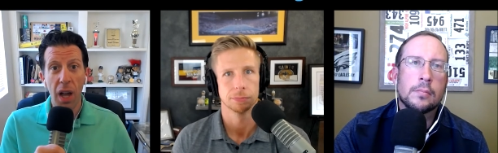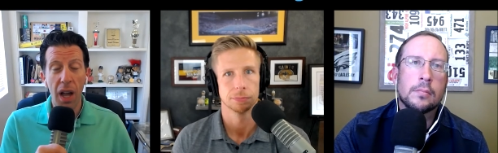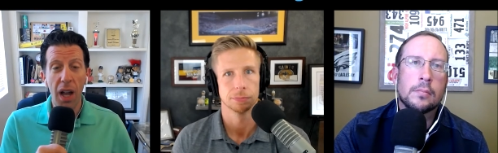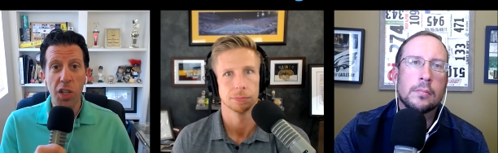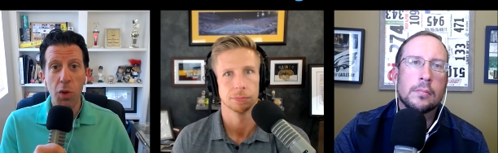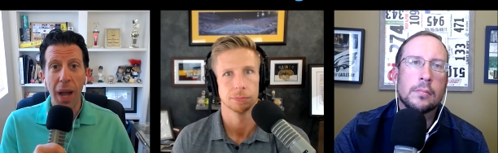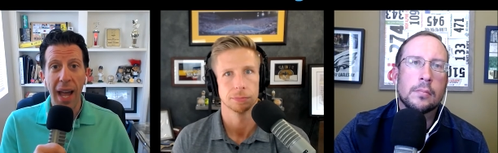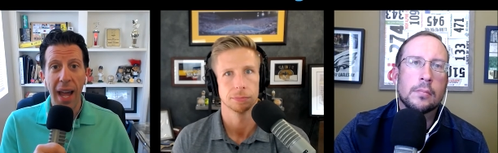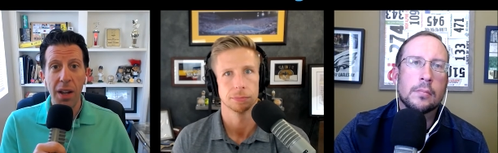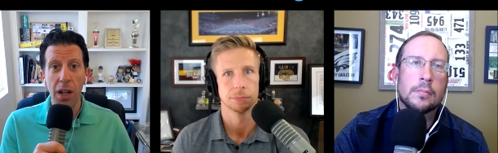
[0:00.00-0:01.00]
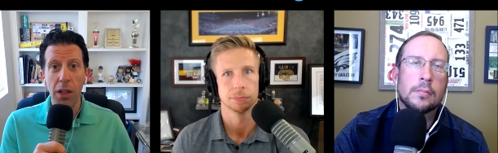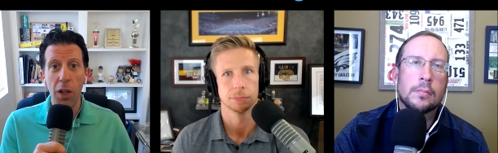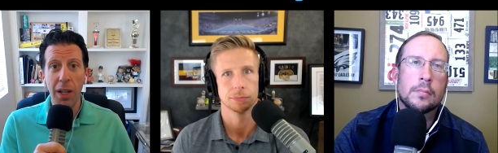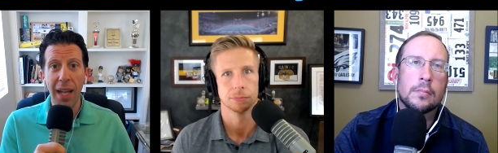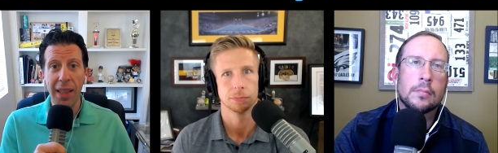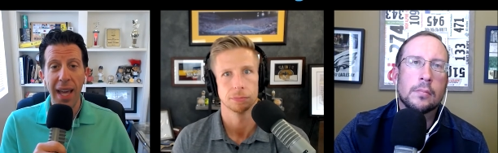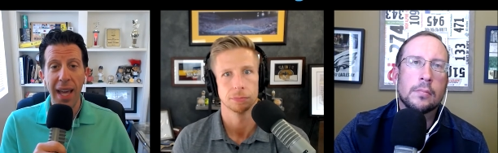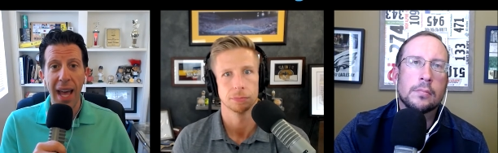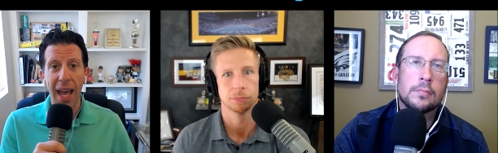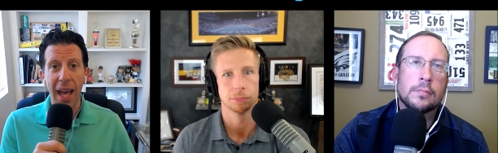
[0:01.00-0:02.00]
Speaker 1: uh, you had a look at the
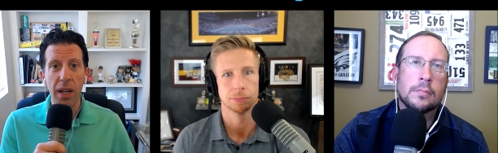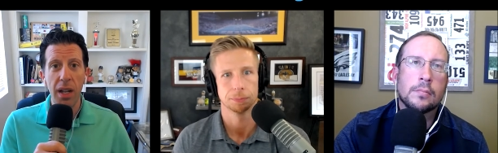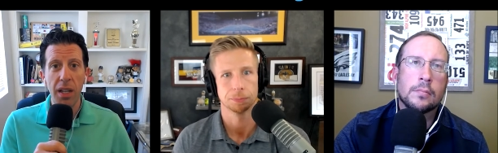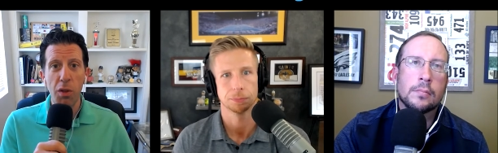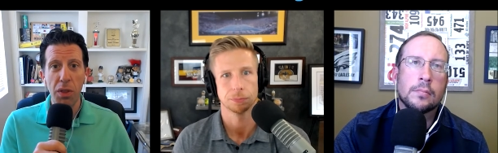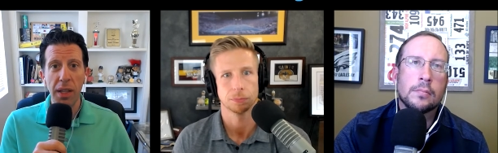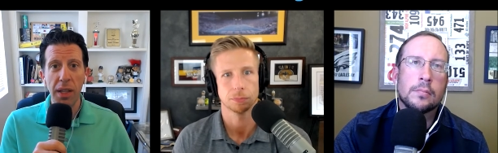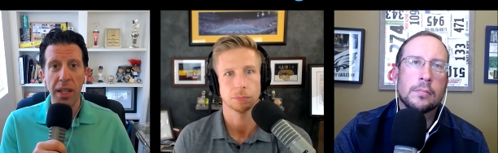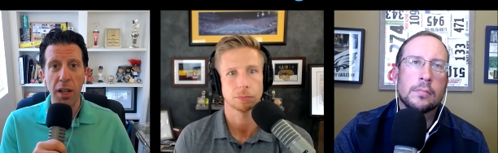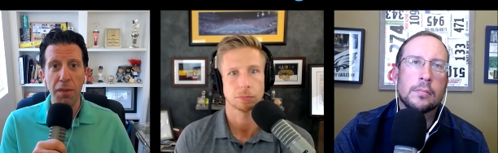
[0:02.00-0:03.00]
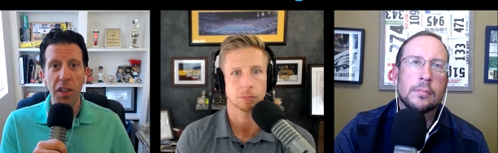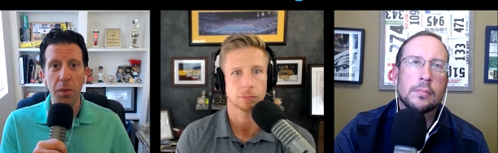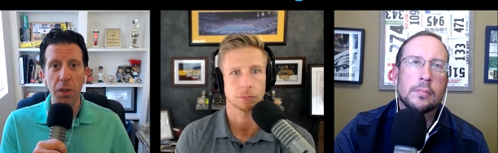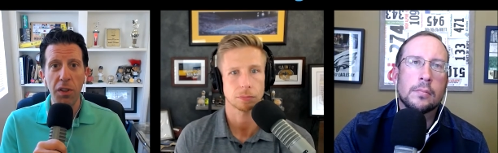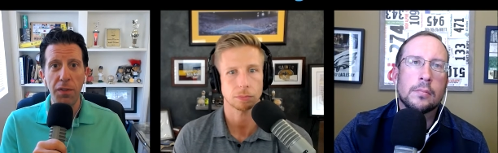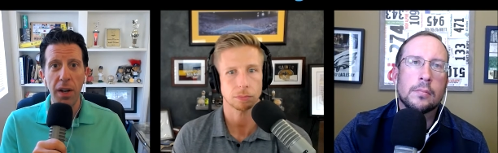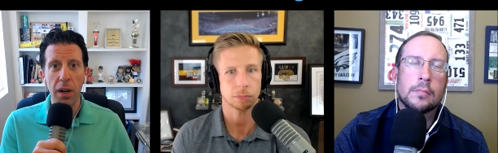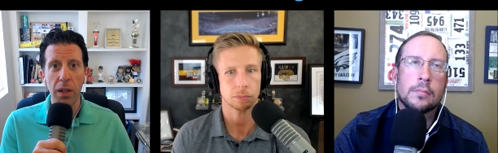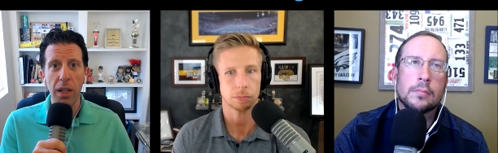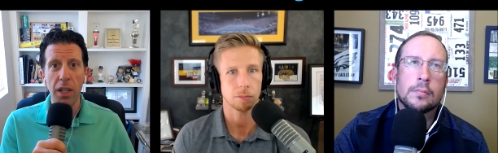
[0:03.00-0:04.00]
app, and uh, you thought the interface was
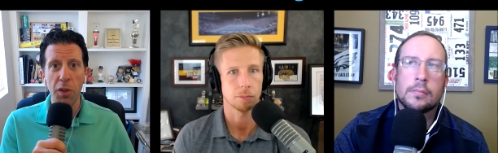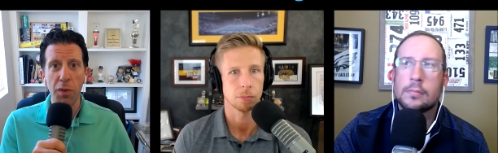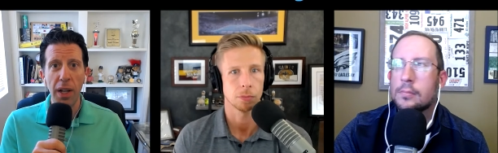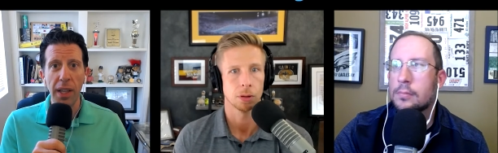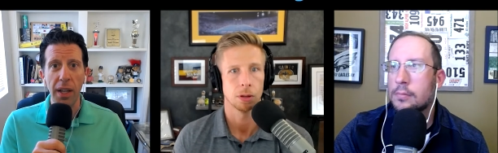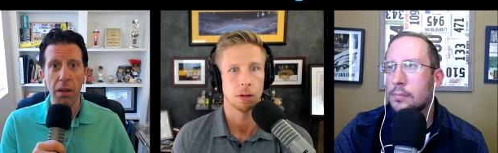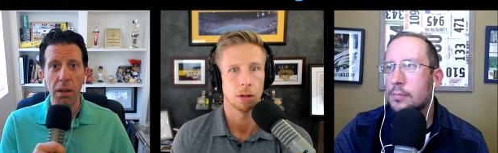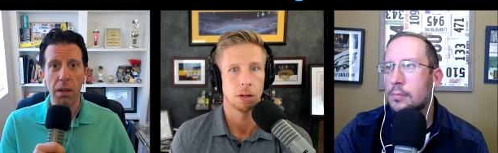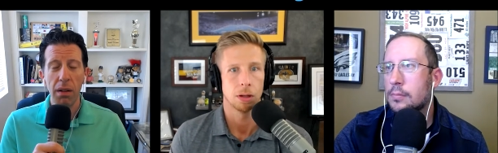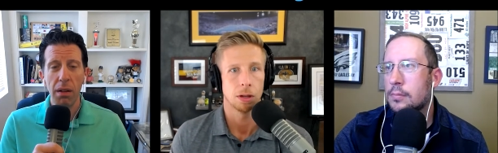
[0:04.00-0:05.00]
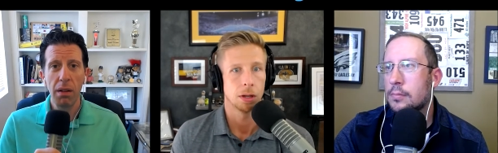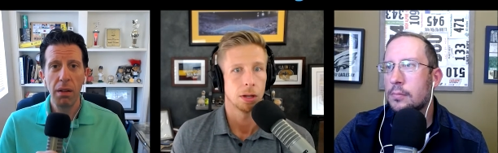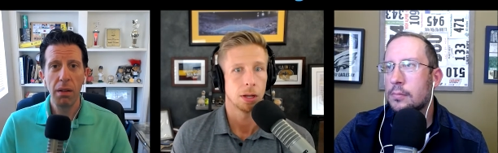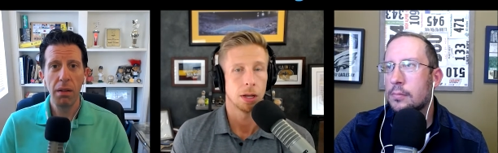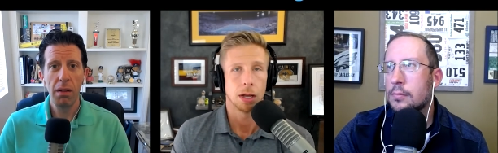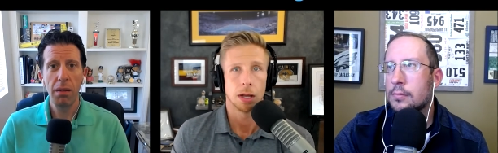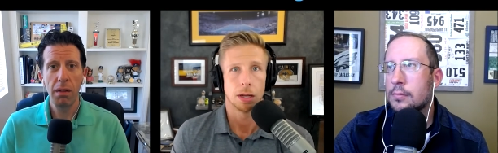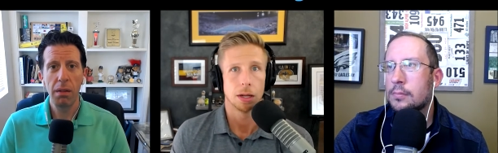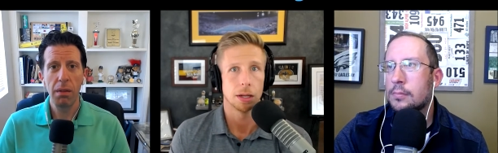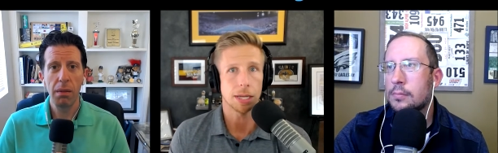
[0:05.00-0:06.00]
fairly user-friendly.
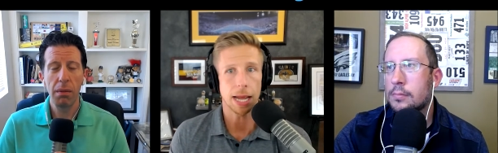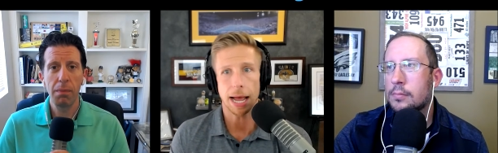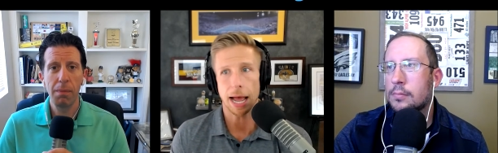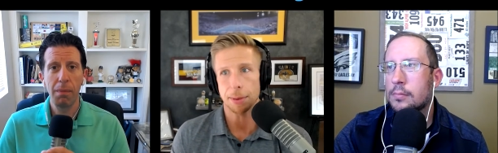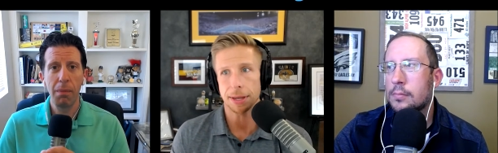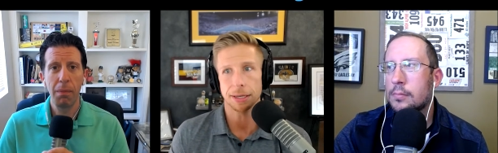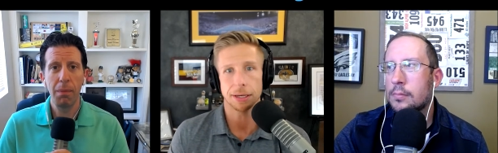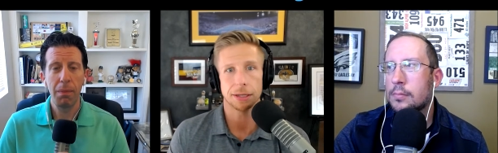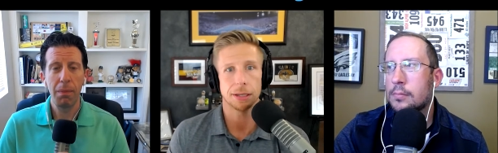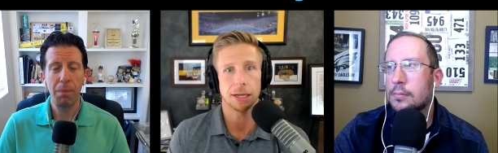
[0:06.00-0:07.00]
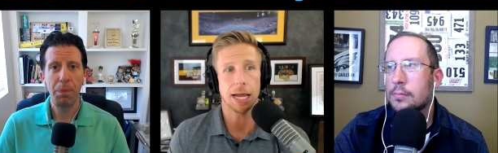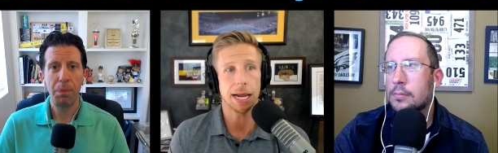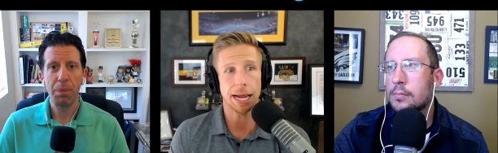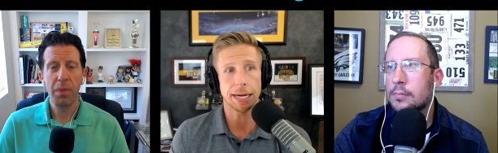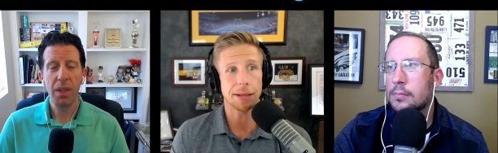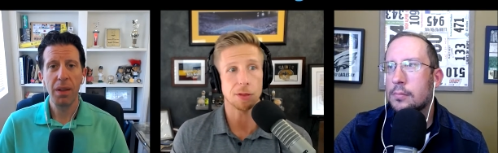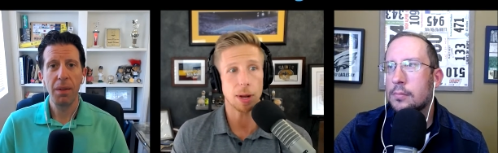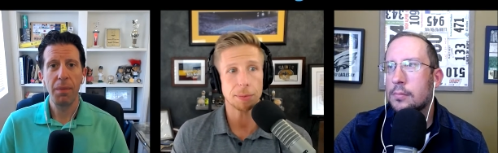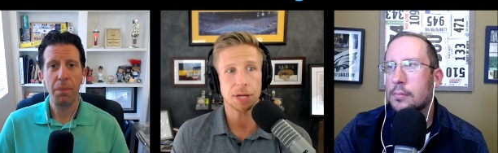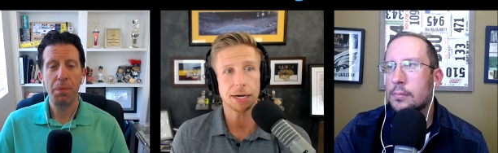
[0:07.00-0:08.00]
Speaker 2: Yeah, I mean, and, and, and the
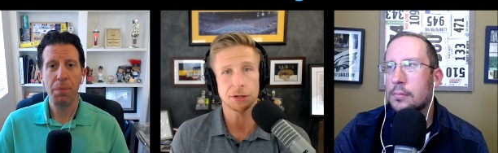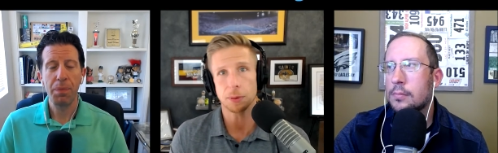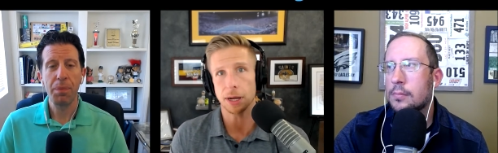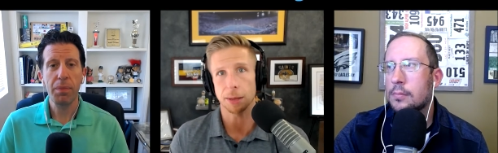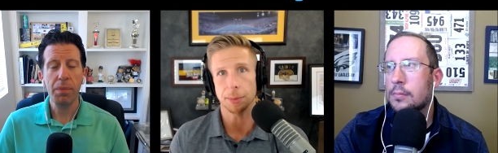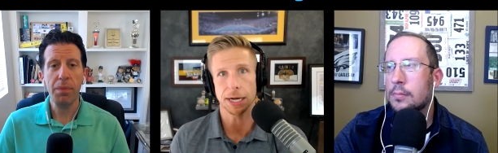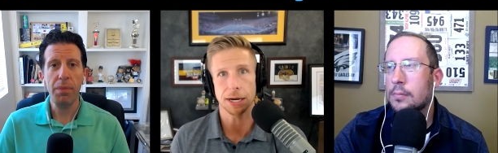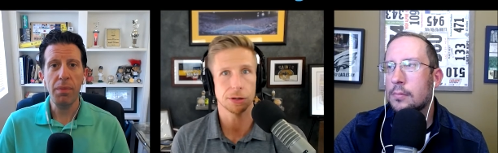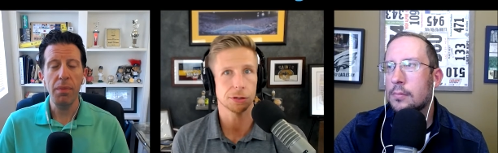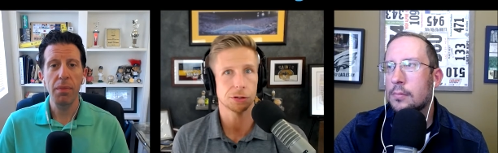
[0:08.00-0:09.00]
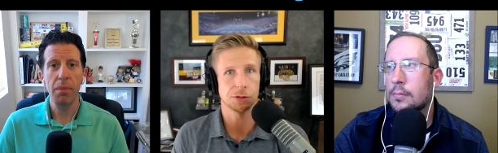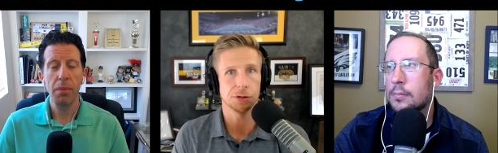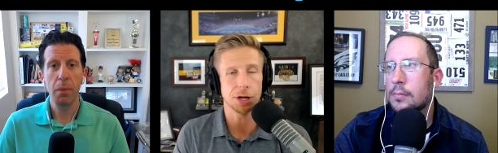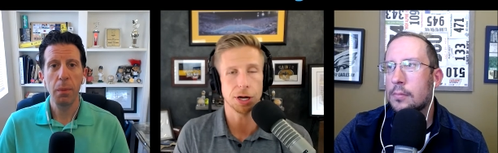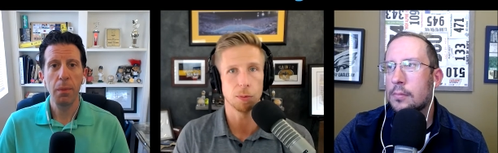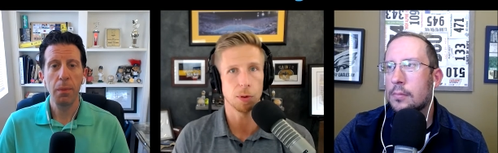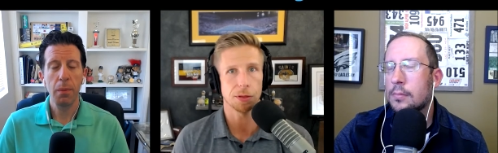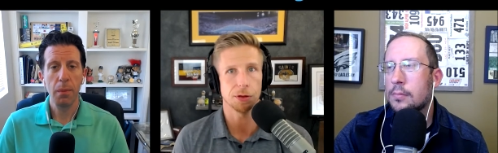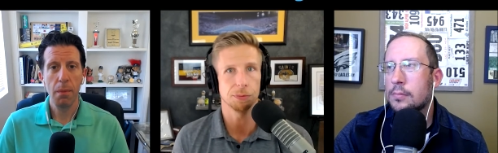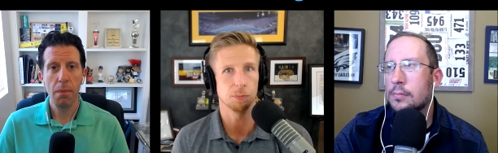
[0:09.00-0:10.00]
website as well. I mean, here's you know one
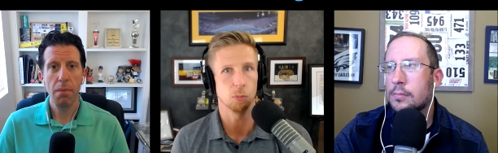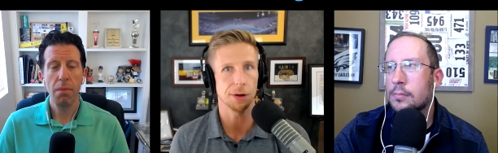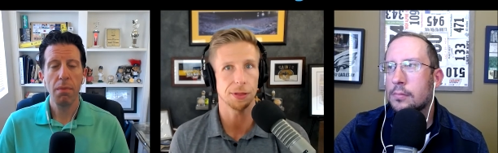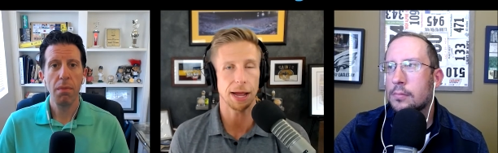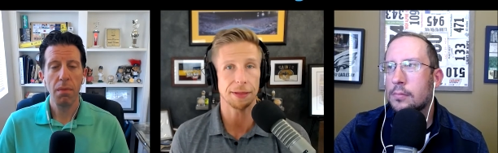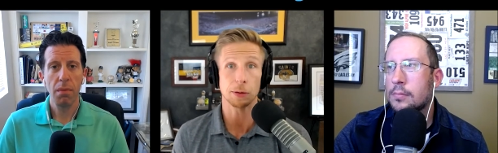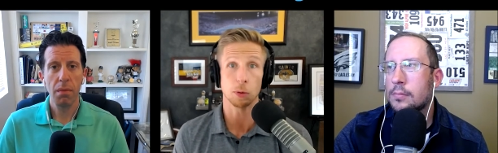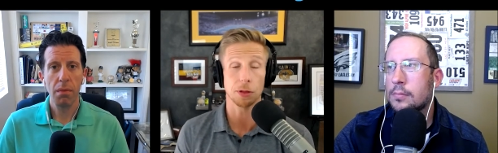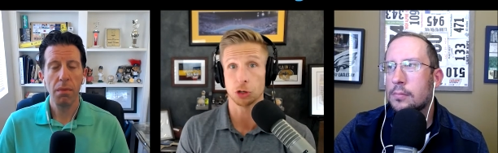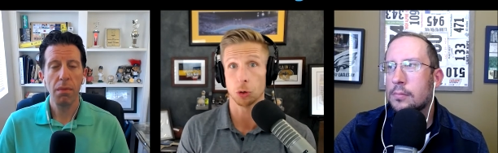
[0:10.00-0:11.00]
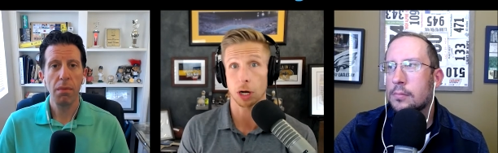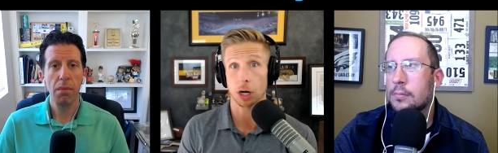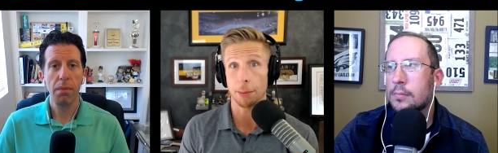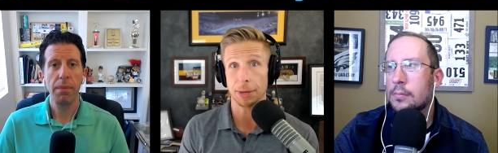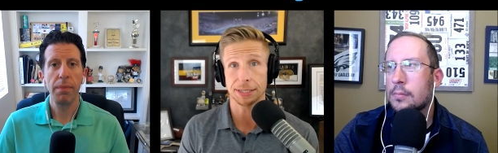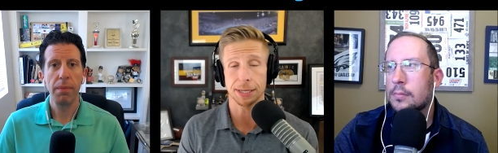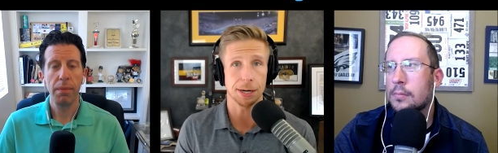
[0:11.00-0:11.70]
of the one of the I think one of the shortcomings that